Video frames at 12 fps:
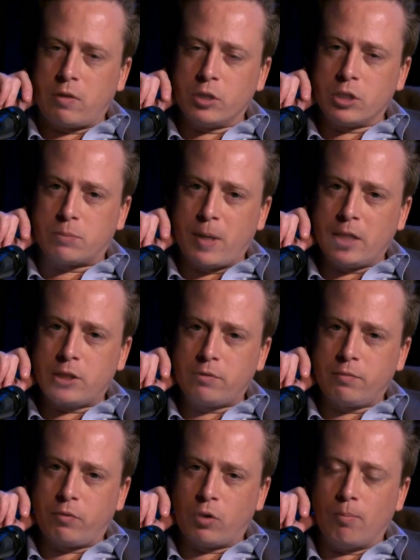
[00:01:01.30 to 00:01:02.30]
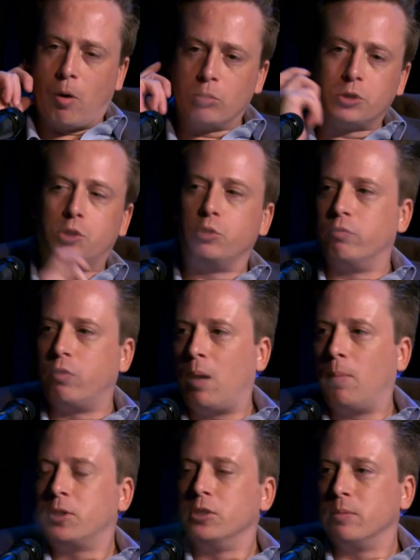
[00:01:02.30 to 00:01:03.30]
space for a multitude of
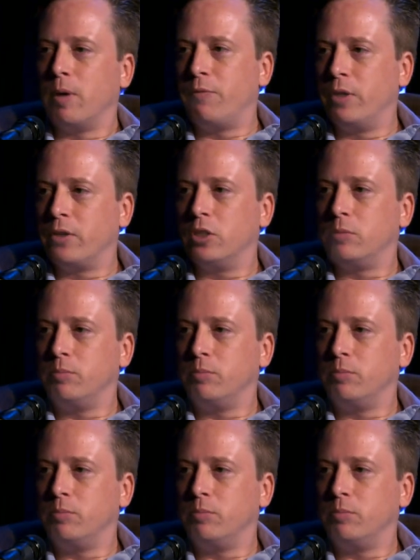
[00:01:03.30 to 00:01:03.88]
options. I mean, I think there should be